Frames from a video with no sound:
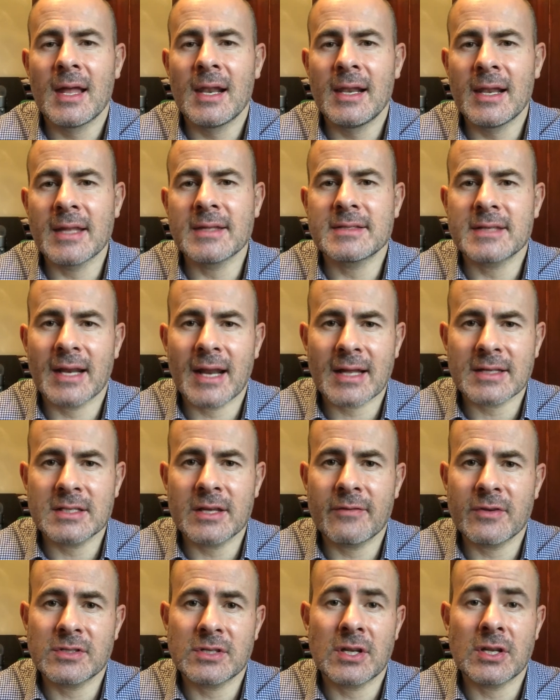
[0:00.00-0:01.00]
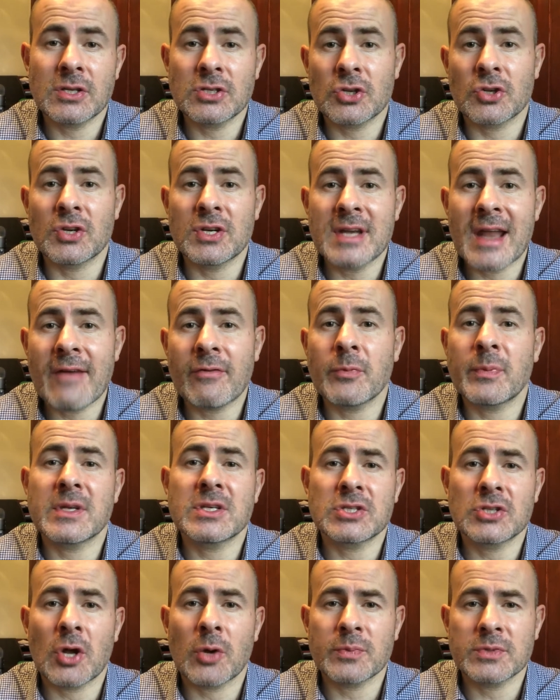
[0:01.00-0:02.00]
LinkedIn activities should never be
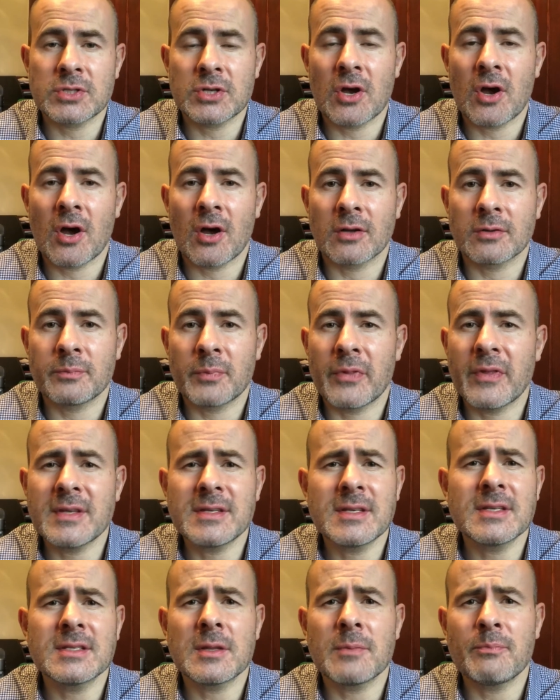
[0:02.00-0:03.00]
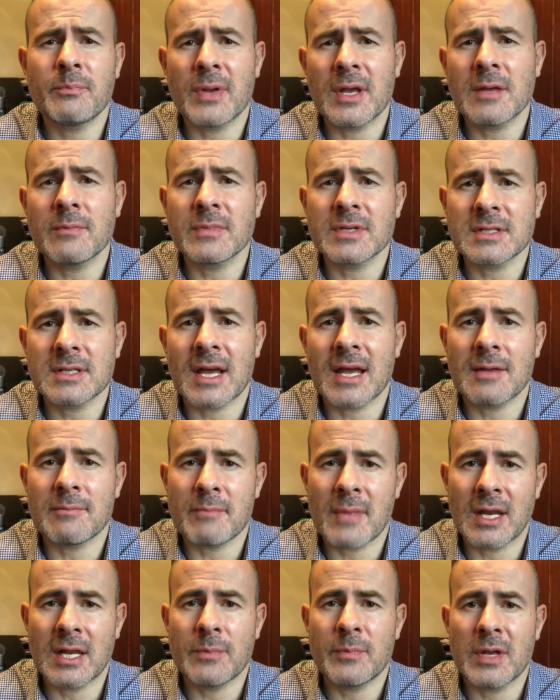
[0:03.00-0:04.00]
stop-start, but this is the big mistake
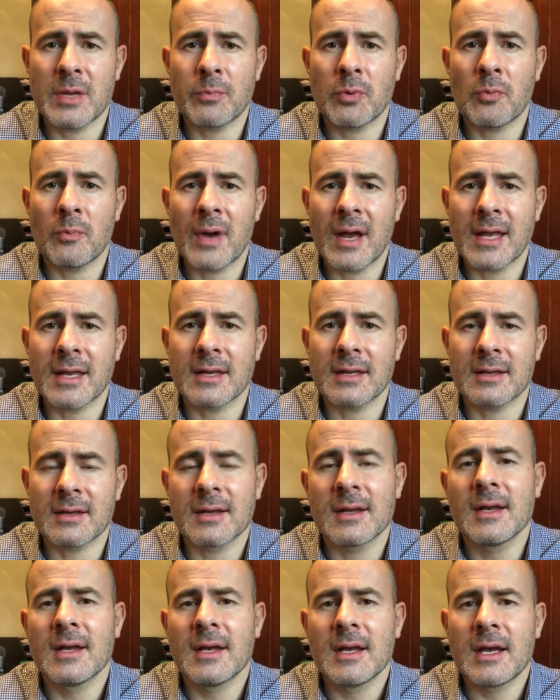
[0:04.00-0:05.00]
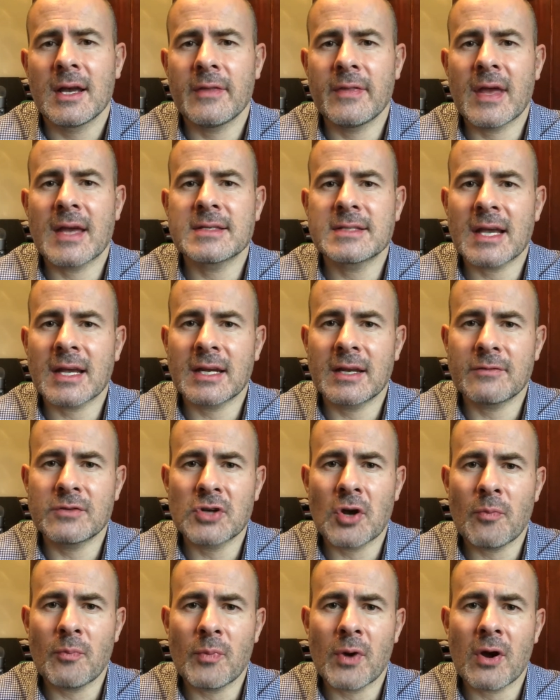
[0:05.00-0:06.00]
many people make. In the executive
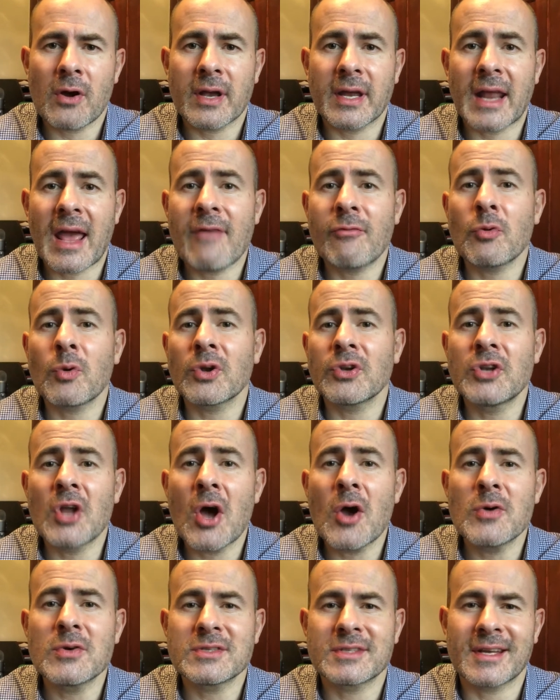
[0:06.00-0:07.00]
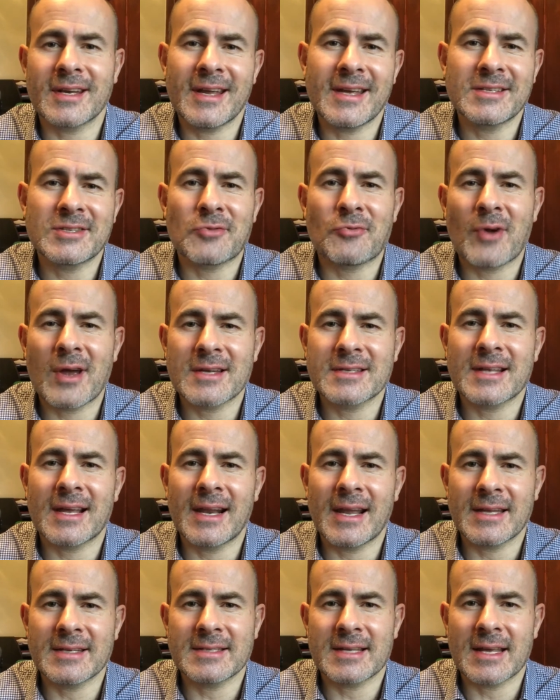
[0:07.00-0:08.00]
job market, everyone knows they need to raise their
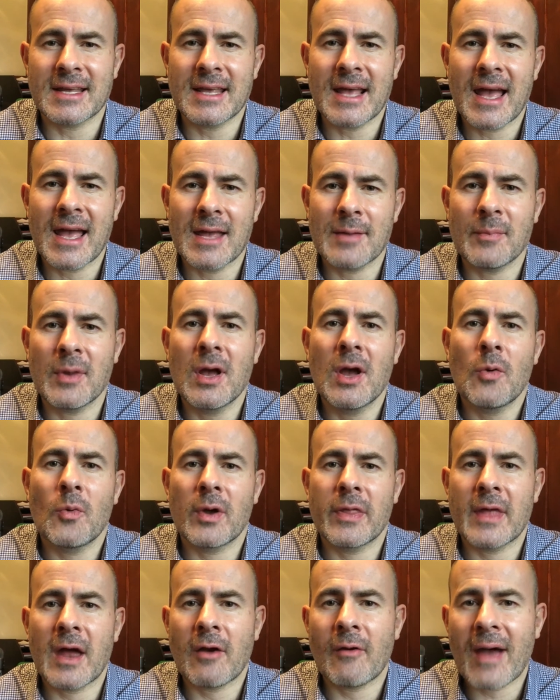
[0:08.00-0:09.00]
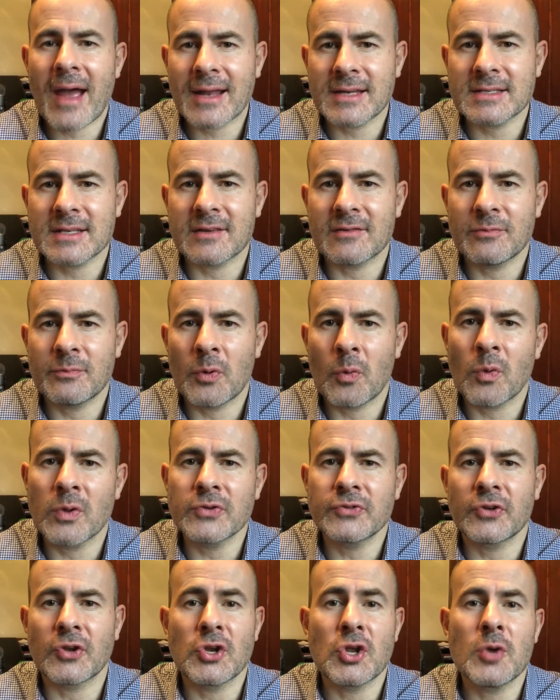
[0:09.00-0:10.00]
LinkedIn game when they're active, but
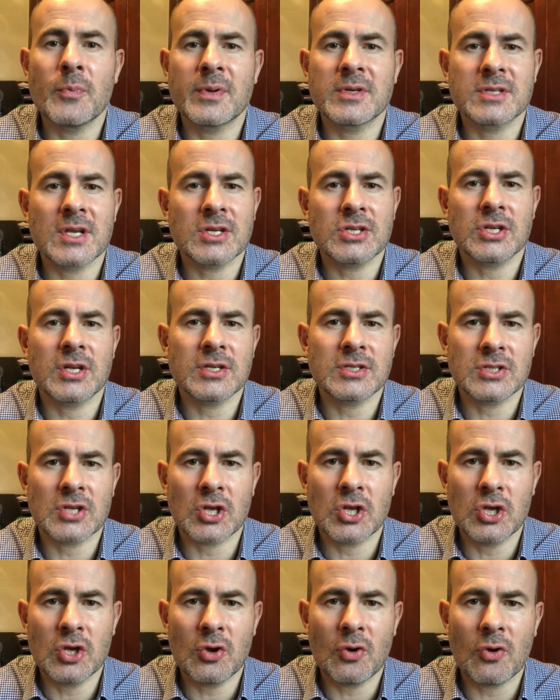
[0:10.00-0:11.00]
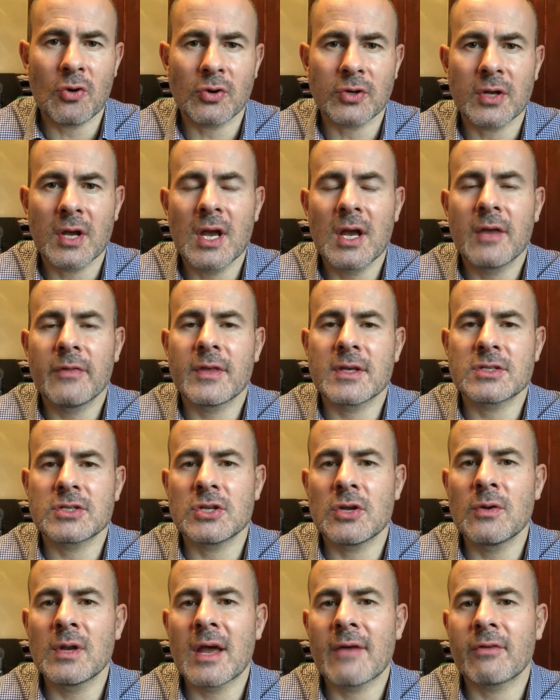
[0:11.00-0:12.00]
once a new position is secured, this
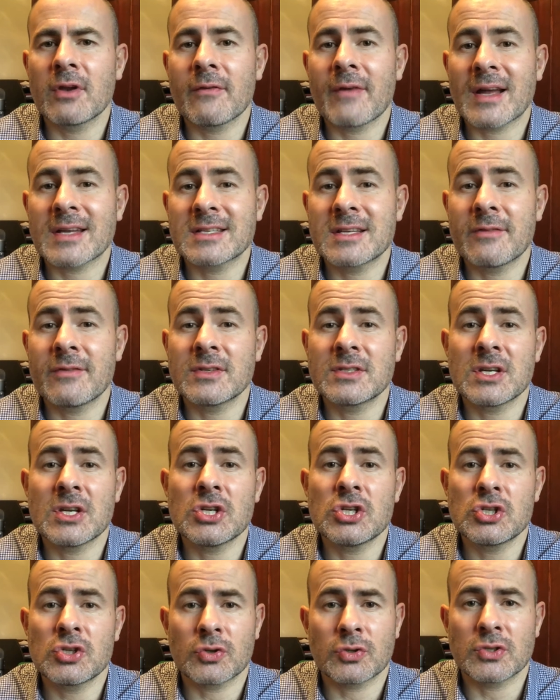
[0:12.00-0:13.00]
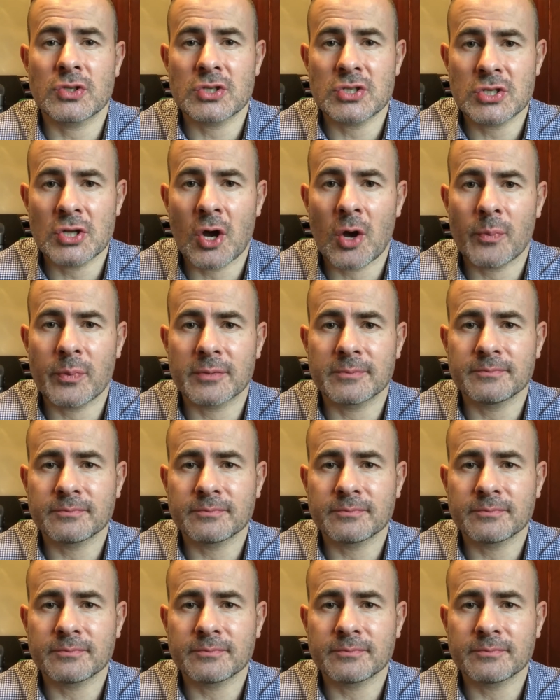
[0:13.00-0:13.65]
new level of activity shouldn't stop.